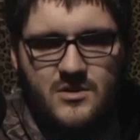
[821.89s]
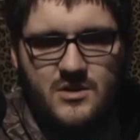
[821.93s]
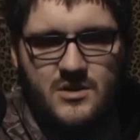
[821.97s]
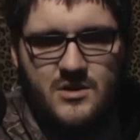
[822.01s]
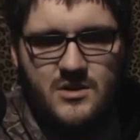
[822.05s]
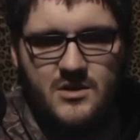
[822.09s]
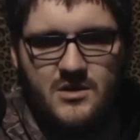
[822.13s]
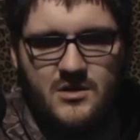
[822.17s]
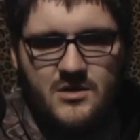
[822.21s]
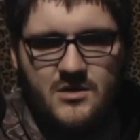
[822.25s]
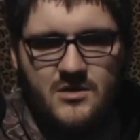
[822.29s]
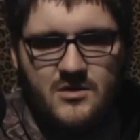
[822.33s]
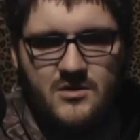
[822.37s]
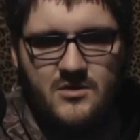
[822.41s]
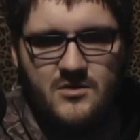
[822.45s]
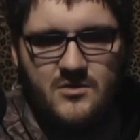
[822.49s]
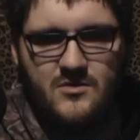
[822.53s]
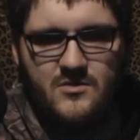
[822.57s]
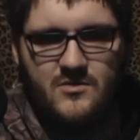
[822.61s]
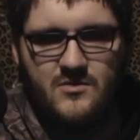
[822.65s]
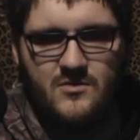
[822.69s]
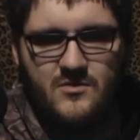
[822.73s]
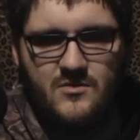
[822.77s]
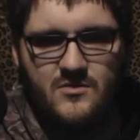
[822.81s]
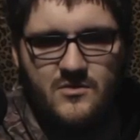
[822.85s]
3,
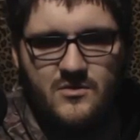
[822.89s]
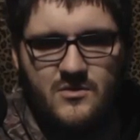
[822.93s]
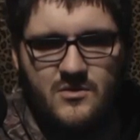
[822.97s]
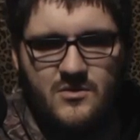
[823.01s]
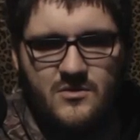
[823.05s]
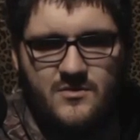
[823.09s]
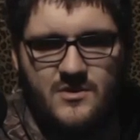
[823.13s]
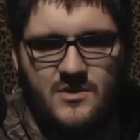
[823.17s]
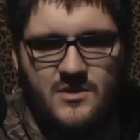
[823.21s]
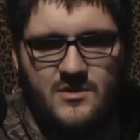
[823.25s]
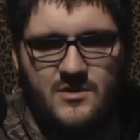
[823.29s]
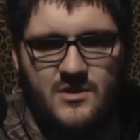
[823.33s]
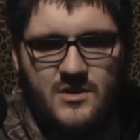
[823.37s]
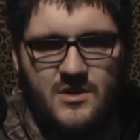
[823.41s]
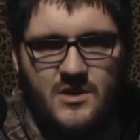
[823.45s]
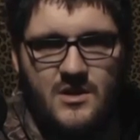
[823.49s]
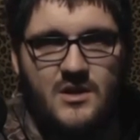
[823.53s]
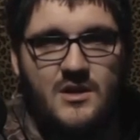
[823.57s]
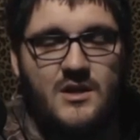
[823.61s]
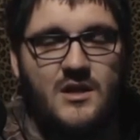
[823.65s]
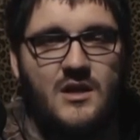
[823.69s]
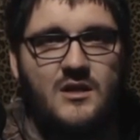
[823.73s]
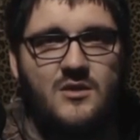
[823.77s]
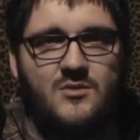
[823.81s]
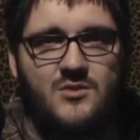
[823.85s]
4, 5.
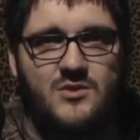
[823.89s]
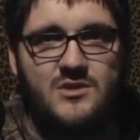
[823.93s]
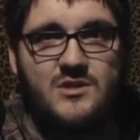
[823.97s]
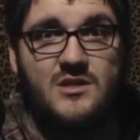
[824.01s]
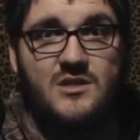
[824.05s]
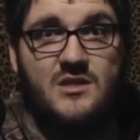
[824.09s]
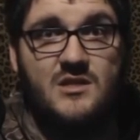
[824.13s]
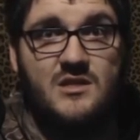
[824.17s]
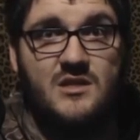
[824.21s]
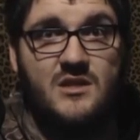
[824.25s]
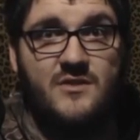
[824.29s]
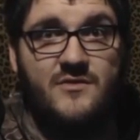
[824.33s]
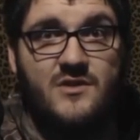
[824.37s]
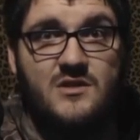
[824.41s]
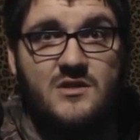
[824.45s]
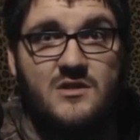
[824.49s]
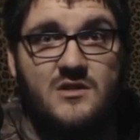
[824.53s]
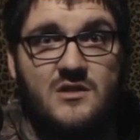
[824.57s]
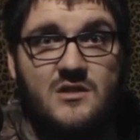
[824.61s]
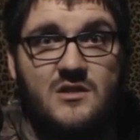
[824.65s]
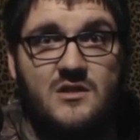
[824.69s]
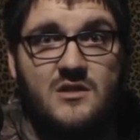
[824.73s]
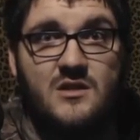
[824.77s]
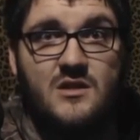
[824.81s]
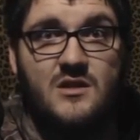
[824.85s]
Yeah, there was 6 of
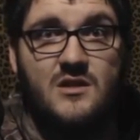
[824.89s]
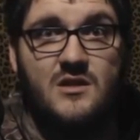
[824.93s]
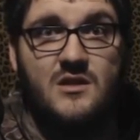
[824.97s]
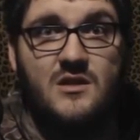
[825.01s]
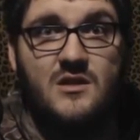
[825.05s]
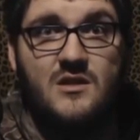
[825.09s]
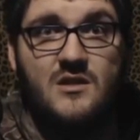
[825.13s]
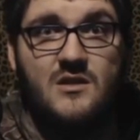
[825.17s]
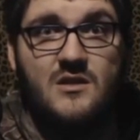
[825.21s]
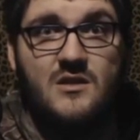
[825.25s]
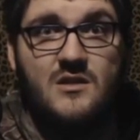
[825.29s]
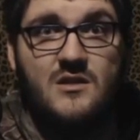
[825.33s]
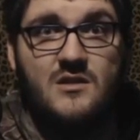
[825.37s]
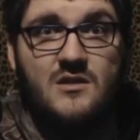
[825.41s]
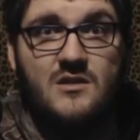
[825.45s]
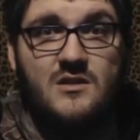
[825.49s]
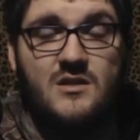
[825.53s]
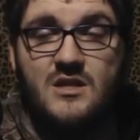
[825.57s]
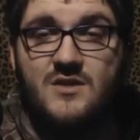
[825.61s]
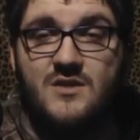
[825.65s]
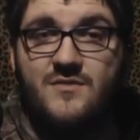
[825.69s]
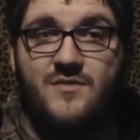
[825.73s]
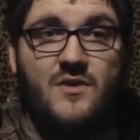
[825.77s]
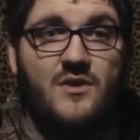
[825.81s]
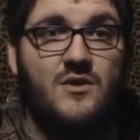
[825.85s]
us,
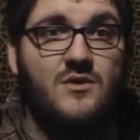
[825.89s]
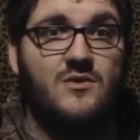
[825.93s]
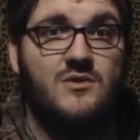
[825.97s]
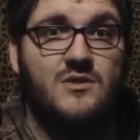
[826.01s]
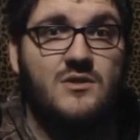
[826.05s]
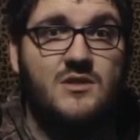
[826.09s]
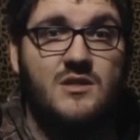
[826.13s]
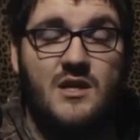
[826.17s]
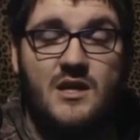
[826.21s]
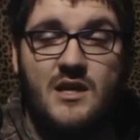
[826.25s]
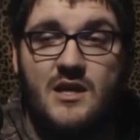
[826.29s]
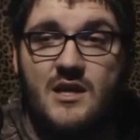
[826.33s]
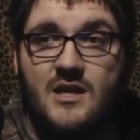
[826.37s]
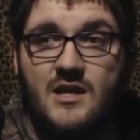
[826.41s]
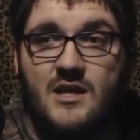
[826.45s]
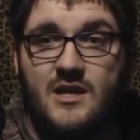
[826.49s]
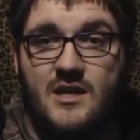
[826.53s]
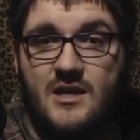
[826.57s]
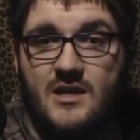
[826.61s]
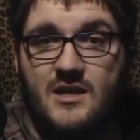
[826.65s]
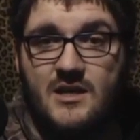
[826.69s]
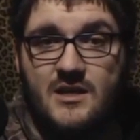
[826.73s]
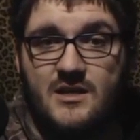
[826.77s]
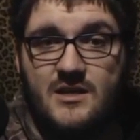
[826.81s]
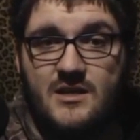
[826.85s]
6 phones,
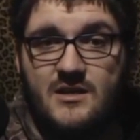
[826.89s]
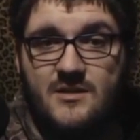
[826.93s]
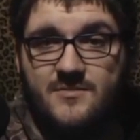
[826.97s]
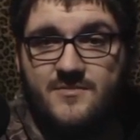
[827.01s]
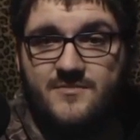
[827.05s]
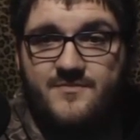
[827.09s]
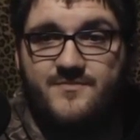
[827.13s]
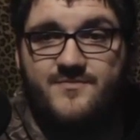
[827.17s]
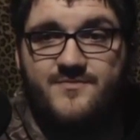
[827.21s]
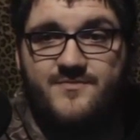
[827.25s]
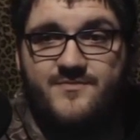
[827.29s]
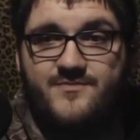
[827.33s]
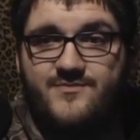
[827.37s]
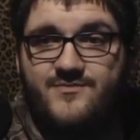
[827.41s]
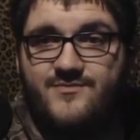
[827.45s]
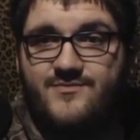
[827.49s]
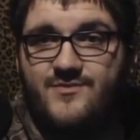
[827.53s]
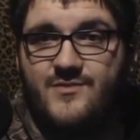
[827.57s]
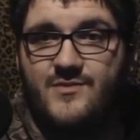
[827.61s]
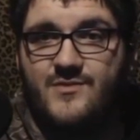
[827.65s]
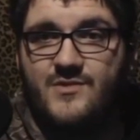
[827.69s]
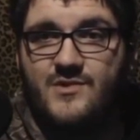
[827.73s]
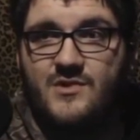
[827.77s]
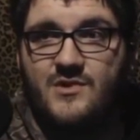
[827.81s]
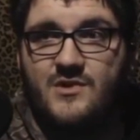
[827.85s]
and
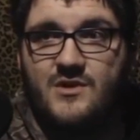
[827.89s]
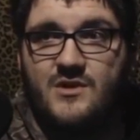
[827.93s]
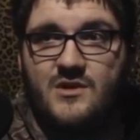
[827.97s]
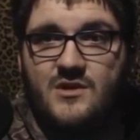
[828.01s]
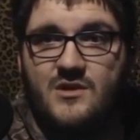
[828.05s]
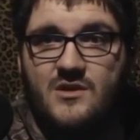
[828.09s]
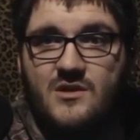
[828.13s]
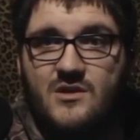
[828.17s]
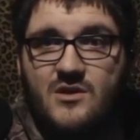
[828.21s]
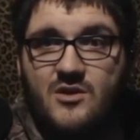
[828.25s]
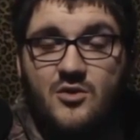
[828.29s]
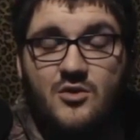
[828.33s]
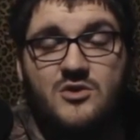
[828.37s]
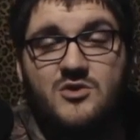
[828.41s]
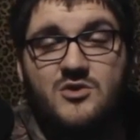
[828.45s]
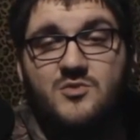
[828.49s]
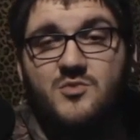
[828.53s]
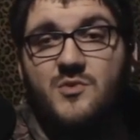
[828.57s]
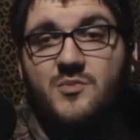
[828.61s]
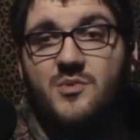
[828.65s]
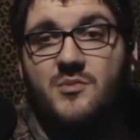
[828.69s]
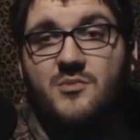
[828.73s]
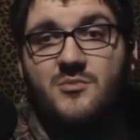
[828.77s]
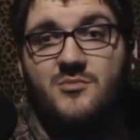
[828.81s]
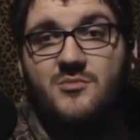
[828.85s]
of
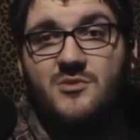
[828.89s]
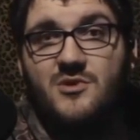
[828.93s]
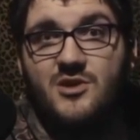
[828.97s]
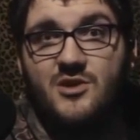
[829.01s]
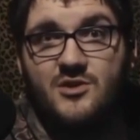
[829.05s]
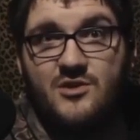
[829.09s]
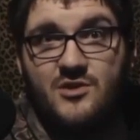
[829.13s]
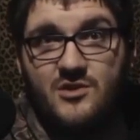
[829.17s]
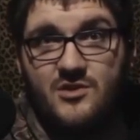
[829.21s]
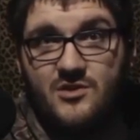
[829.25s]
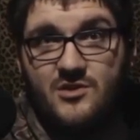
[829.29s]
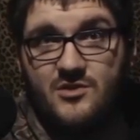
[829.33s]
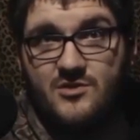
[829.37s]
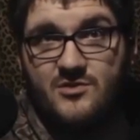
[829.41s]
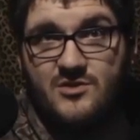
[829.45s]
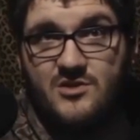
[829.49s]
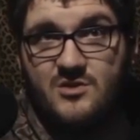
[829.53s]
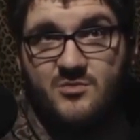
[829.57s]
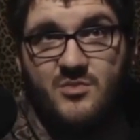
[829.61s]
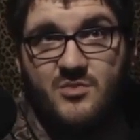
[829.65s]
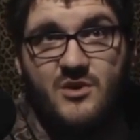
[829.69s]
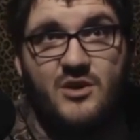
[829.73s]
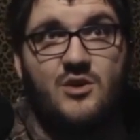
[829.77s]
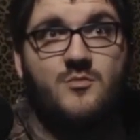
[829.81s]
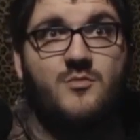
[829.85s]
course we probably could have
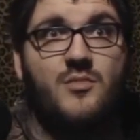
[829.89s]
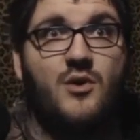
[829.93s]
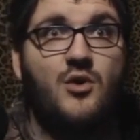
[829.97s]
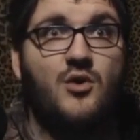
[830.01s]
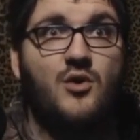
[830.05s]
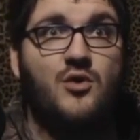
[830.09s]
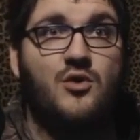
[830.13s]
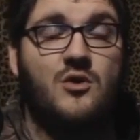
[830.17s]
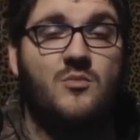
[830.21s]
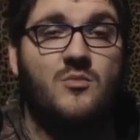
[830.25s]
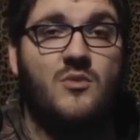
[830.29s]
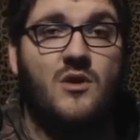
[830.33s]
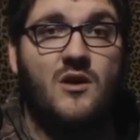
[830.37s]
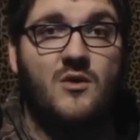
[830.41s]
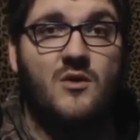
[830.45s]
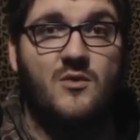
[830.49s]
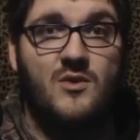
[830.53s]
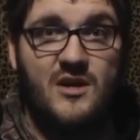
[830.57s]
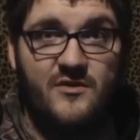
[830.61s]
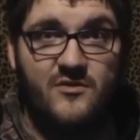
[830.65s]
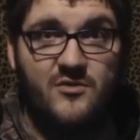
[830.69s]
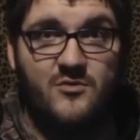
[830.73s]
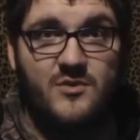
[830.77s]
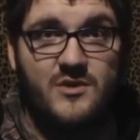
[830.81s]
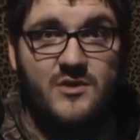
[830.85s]
used better Pokemon
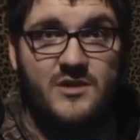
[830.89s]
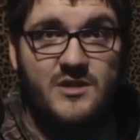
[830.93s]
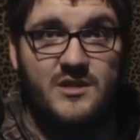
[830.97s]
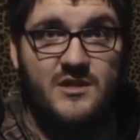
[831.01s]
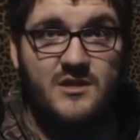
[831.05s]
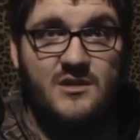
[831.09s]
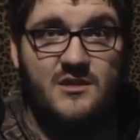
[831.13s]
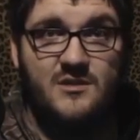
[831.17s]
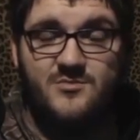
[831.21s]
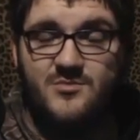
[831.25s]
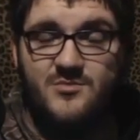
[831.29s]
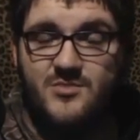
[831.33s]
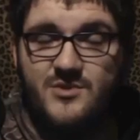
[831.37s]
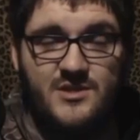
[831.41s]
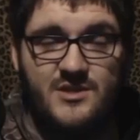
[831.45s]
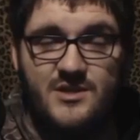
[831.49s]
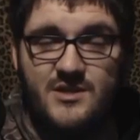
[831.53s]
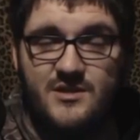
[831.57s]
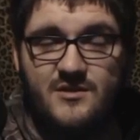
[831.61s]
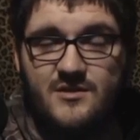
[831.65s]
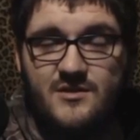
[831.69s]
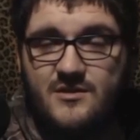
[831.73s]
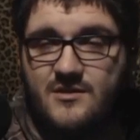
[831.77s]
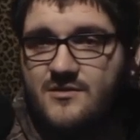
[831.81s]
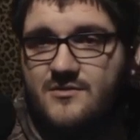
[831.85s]
whenever we did it, but
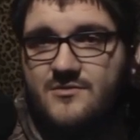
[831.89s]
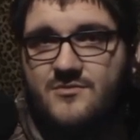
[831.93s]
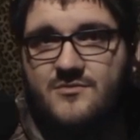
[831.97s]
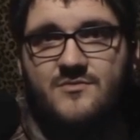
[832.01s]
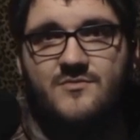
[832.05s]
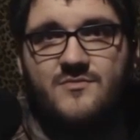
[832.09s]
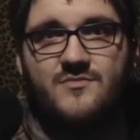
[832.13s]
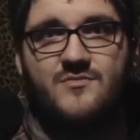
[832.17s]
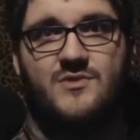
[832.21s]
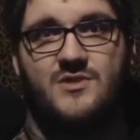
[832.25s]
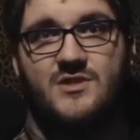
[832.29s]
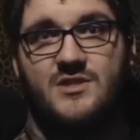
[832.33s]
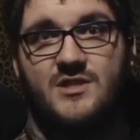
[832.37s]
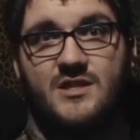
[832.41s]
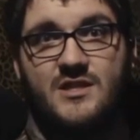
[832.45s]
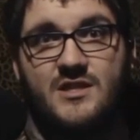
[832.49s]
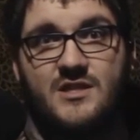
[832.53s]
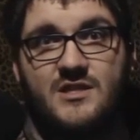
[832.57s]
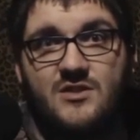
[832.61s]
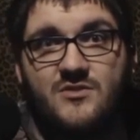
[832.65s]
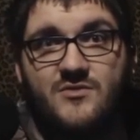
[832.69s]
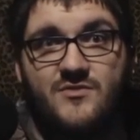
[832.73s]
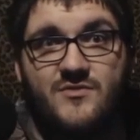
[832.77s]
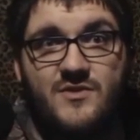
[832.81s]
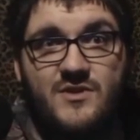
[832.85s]
still,
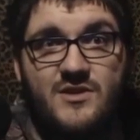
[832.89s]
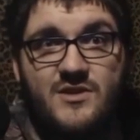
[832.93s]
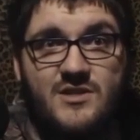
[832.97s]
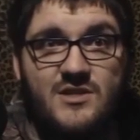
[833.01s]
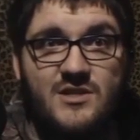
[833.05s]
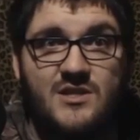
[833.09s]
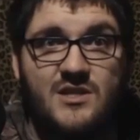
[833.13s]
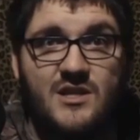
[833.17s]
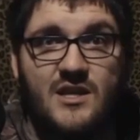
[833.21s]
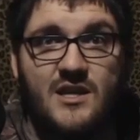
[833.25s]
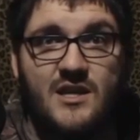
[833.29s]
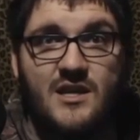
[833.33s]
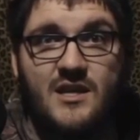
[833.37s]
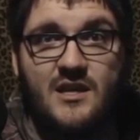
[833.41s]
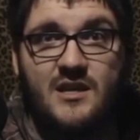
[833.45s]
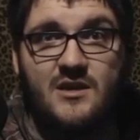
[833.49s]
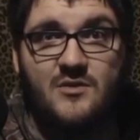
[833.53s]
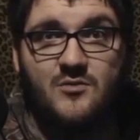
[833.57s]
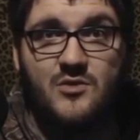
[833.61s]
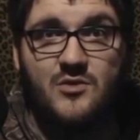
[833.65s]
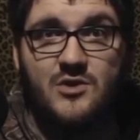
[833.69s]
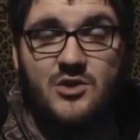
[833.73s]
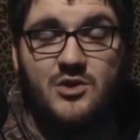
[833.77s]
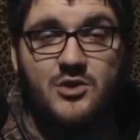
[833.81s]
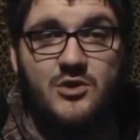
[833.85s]
6 of us,
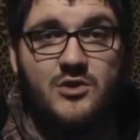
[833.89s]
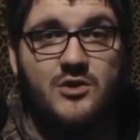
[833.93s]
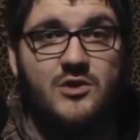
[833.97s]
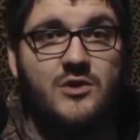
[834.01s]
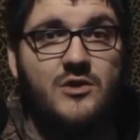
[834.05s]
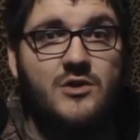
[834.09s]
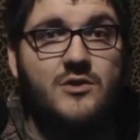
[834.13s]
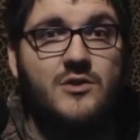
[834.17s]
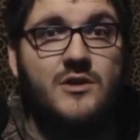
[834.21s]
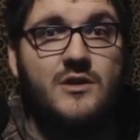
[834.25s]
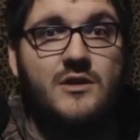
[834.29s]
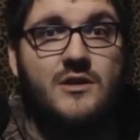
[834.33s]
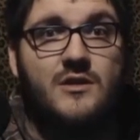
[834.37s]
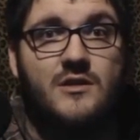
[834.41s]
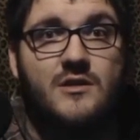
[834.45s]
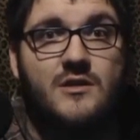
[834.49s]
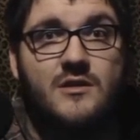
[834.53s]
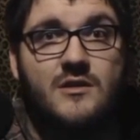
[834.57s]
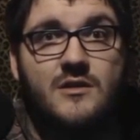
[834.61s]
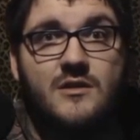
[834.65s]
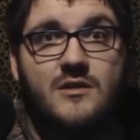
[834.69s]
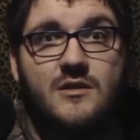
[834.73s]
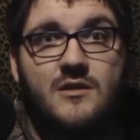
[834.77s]
and we couldn't do it.